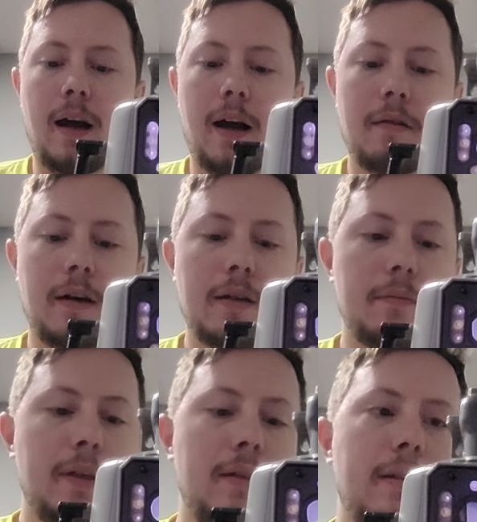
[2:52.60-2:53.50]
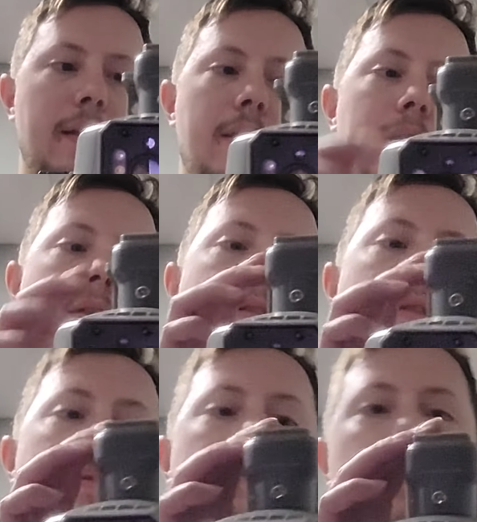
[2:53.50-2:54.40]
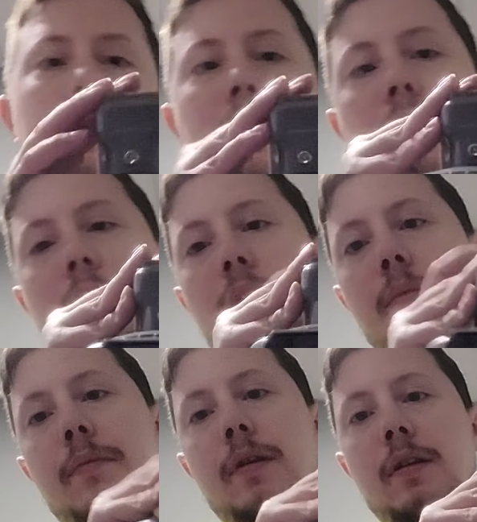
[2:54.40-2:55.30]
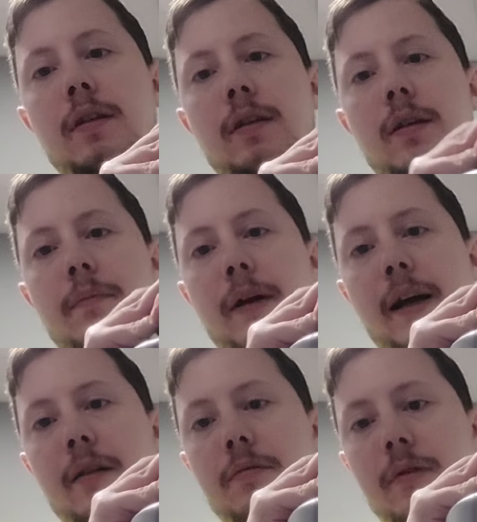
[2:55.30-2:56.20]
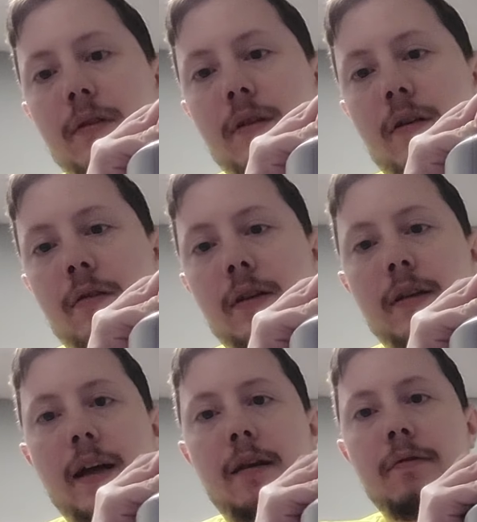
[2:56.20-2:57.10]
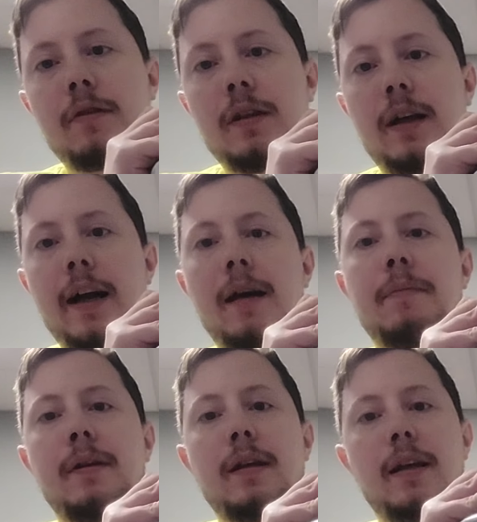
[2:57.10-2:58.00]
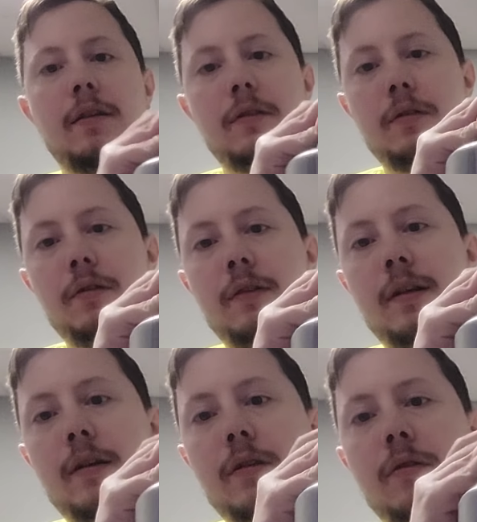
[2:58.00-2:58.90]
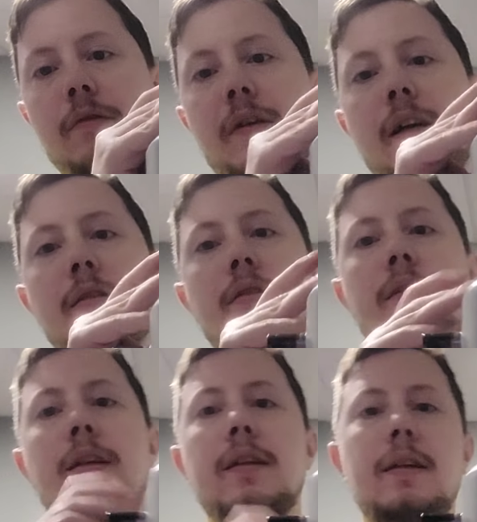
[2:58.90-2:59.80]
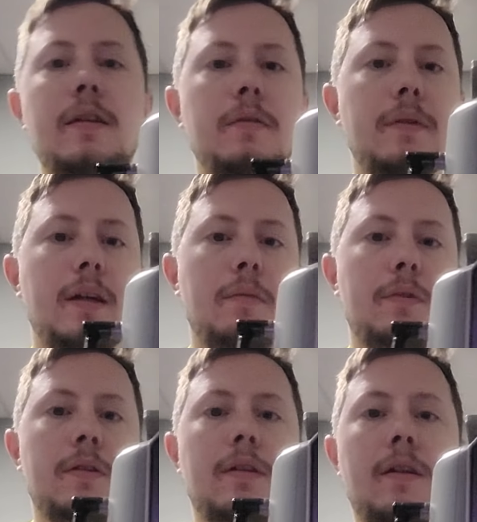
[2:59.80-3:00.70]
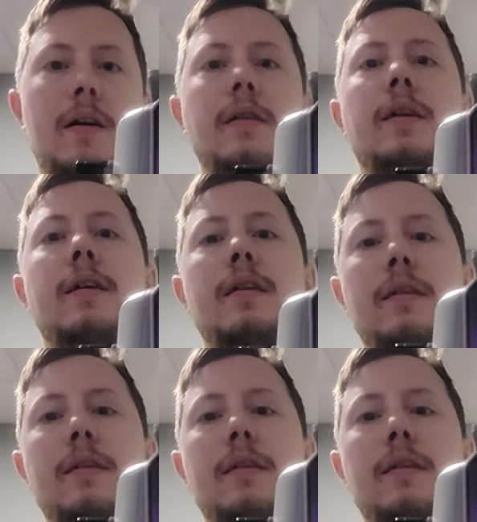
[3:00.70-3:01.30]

I recommend that you keep your passwords all written down for your app in case you do get a new device or anything. You'll be able to log in